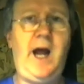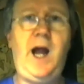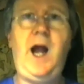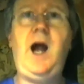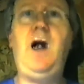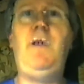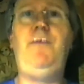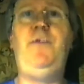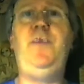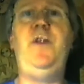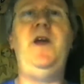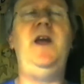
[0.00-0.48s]

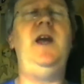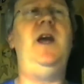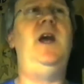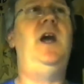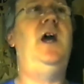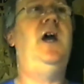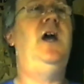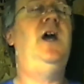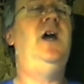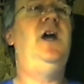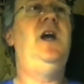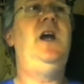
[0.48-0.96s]
out there.
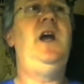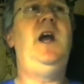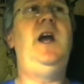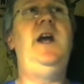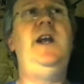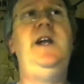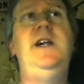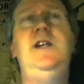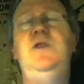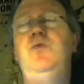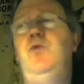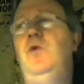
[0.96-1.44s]

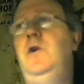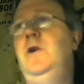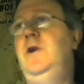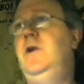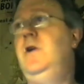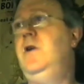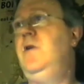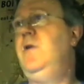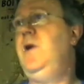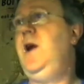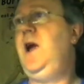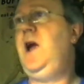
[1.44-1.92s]
And he's
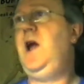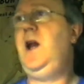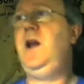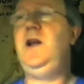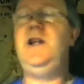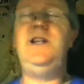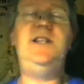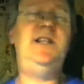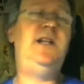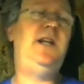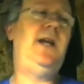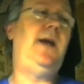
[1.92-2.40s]
wandering around,
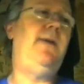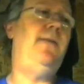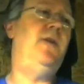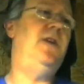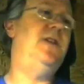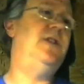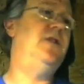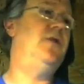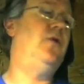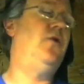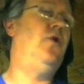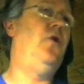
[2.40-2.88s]
and he's
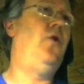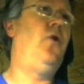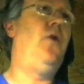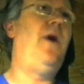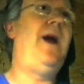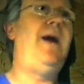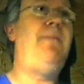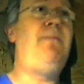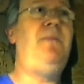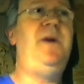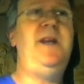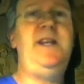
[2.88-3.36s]
giving us all
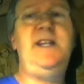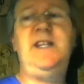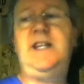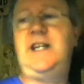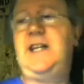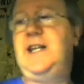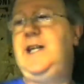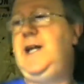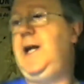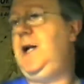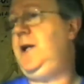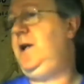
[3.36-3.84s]
crap, and he's
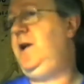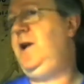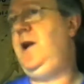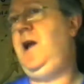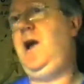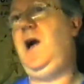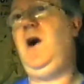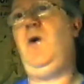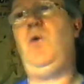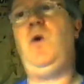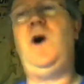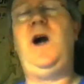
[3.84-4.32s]
getting
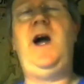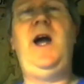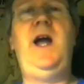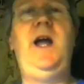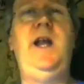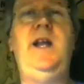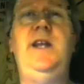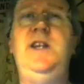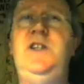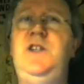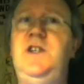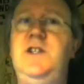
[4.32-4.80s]
in our
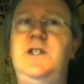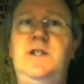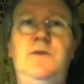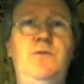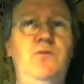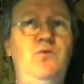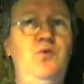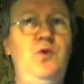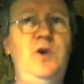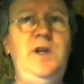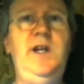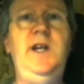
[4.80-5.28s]
way, and he's
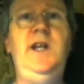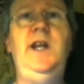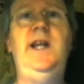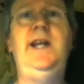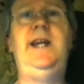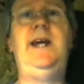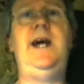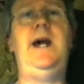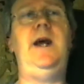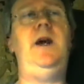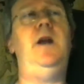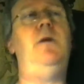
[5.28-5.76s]
just
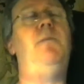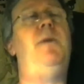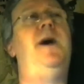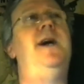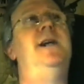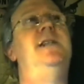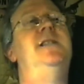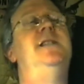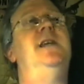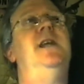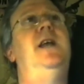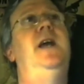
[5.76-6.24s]
really getting
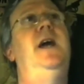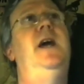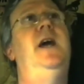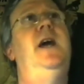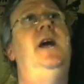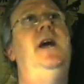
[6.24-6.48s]
amongst it.